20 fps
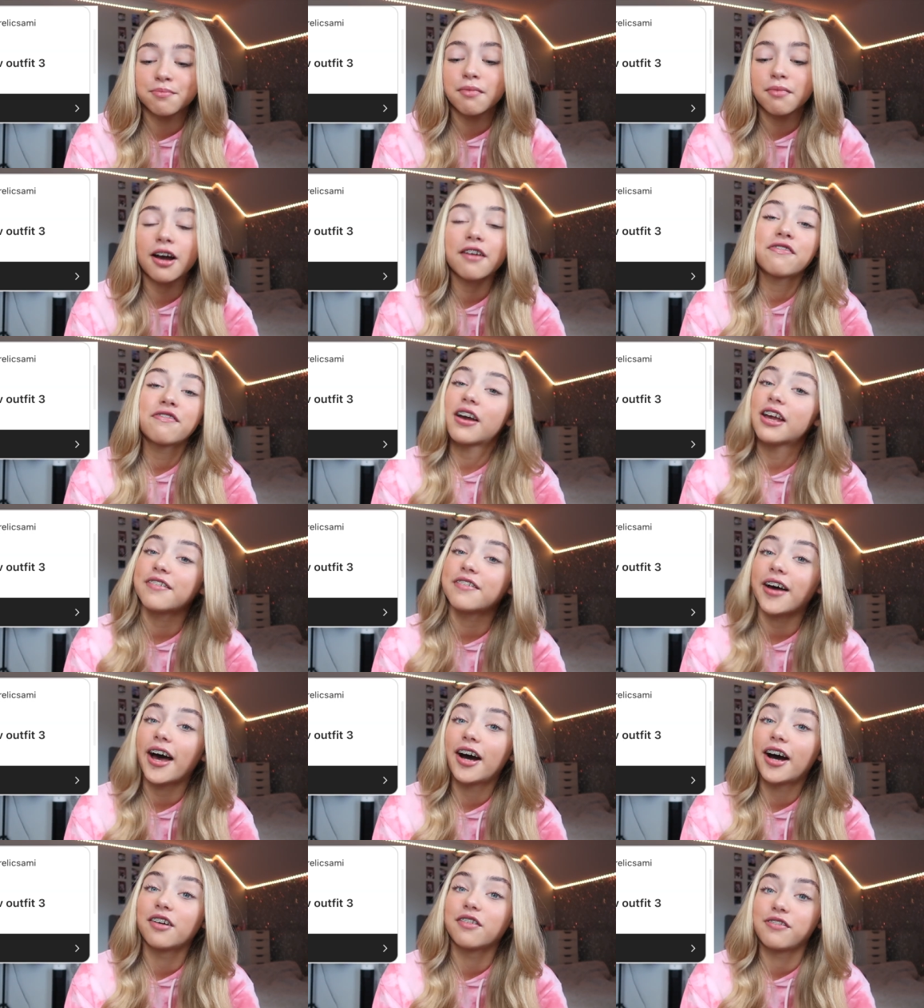my fave
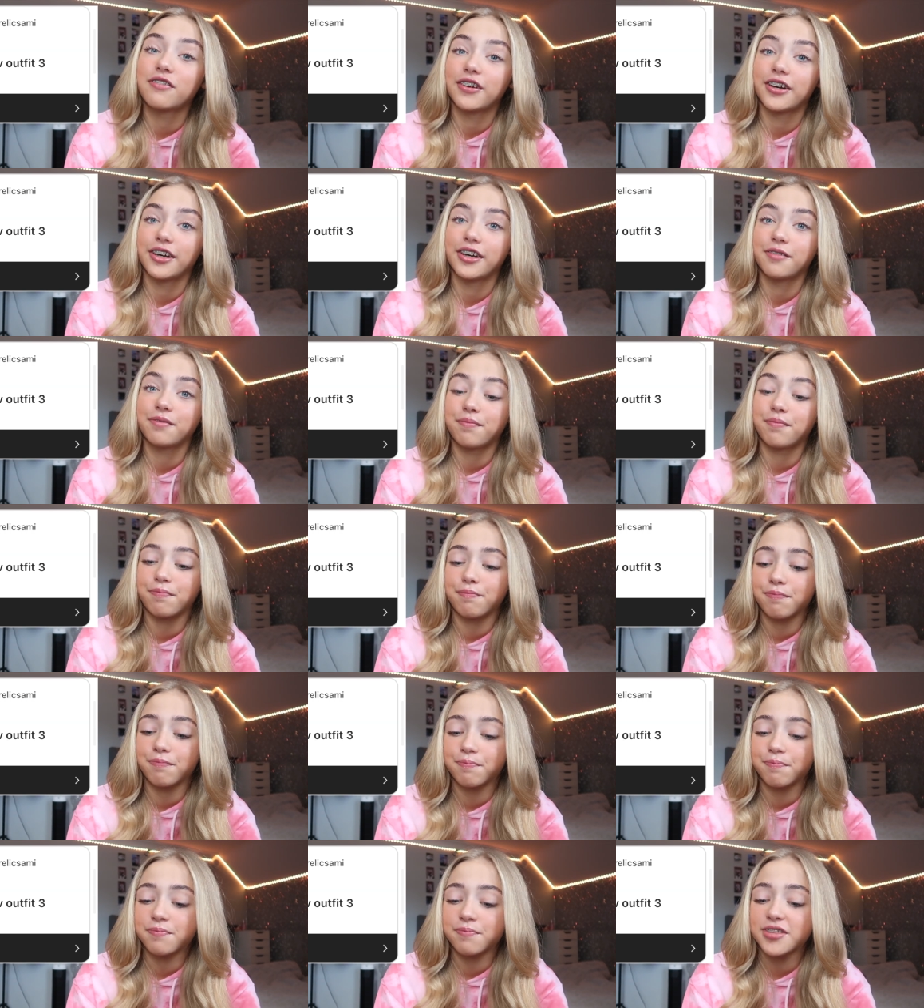outfit,
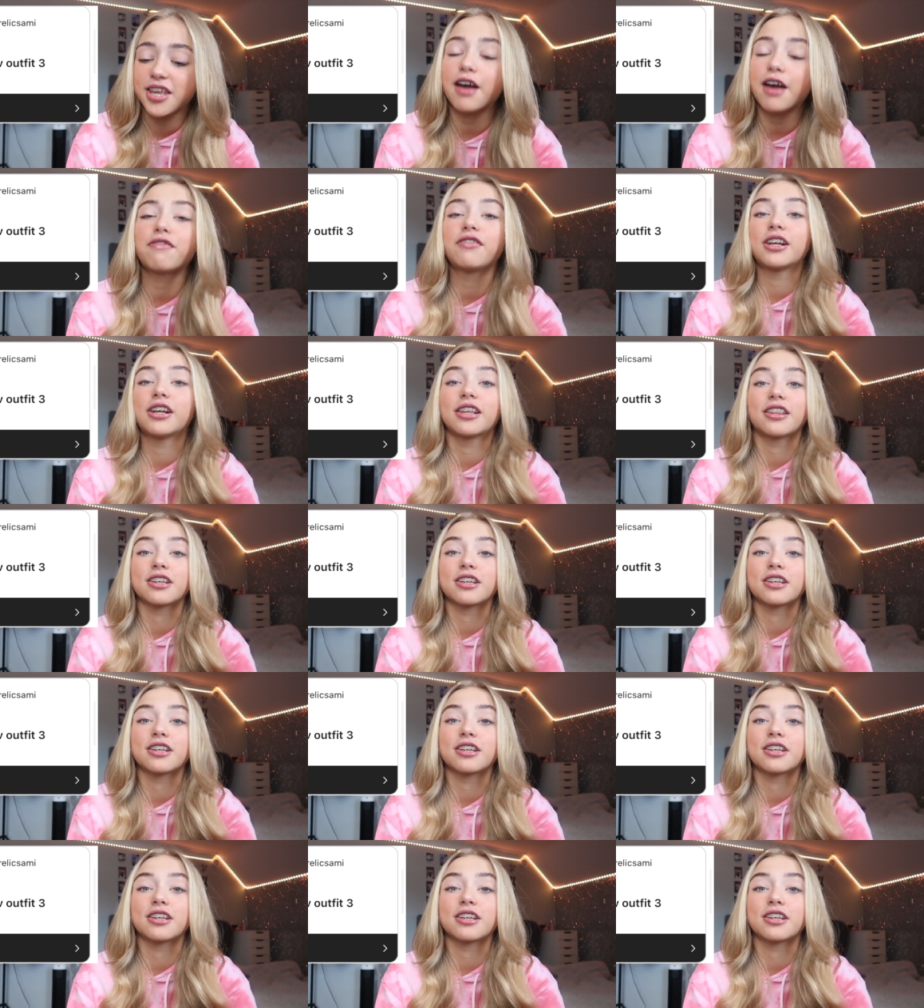definitely